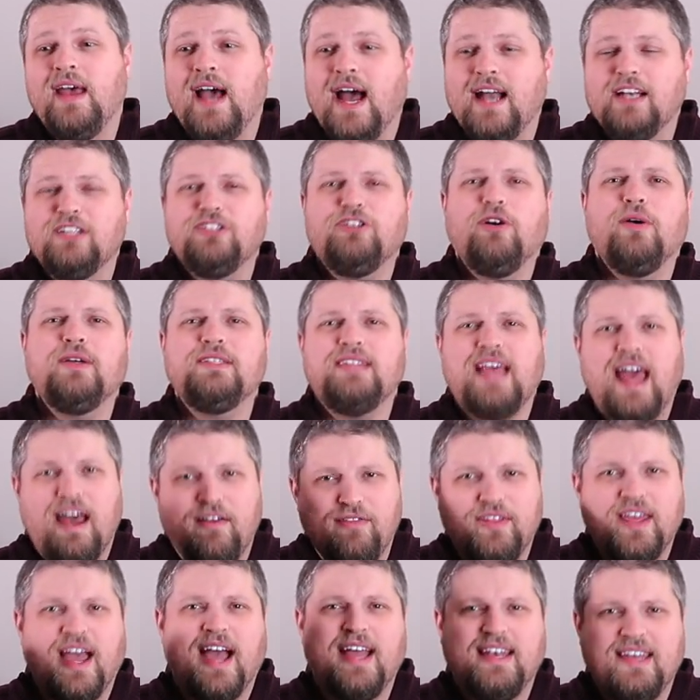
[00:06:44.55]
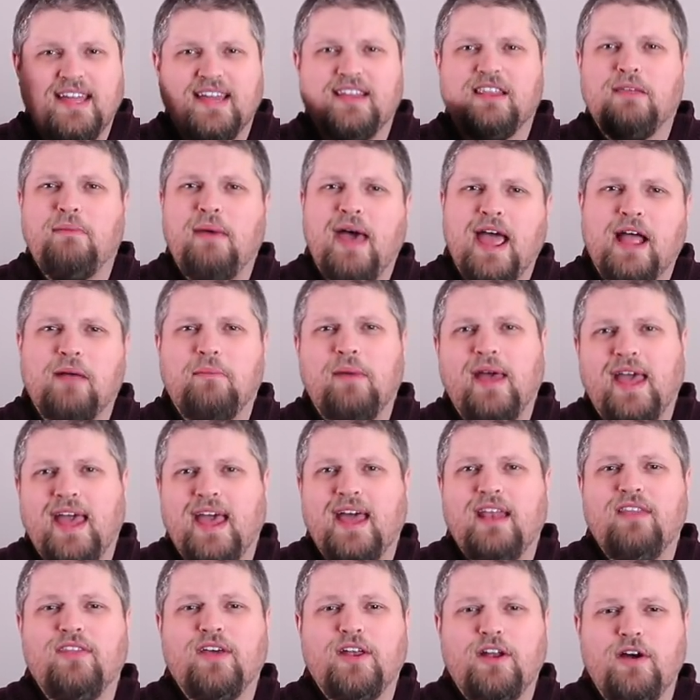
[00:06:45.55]
I just always have the idea in the back of my
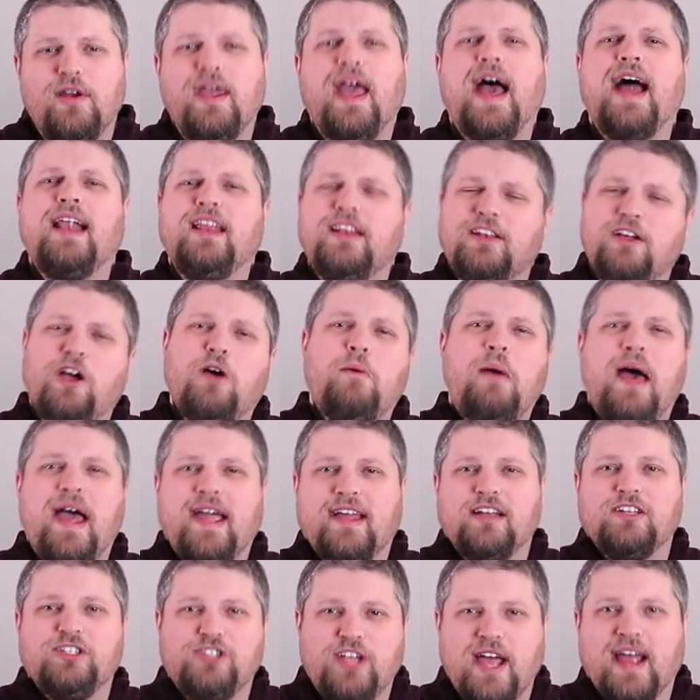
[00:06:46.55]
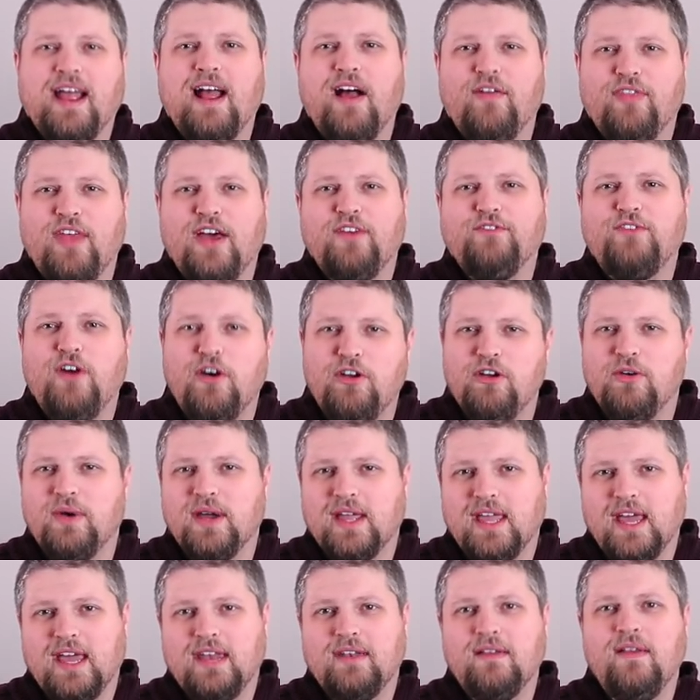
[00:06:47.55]
head that, oh yeah, I need to go back and check out that photo
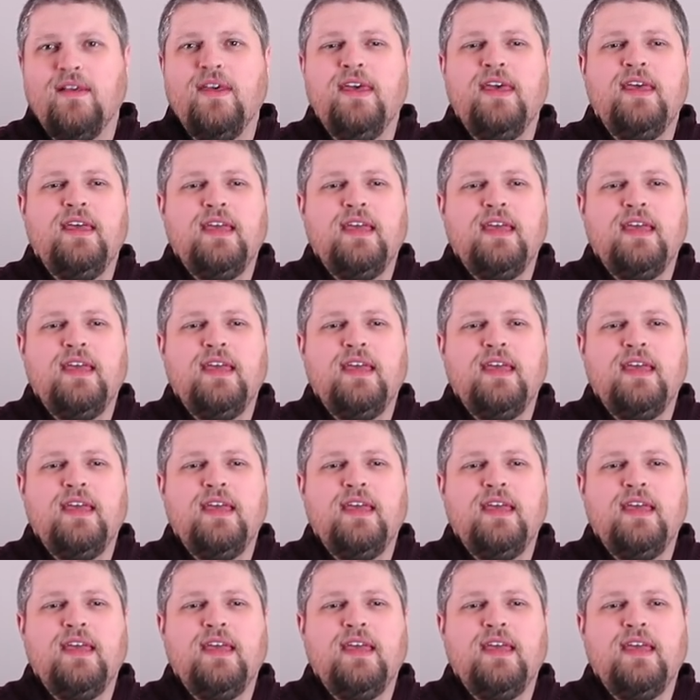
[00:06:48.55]
again.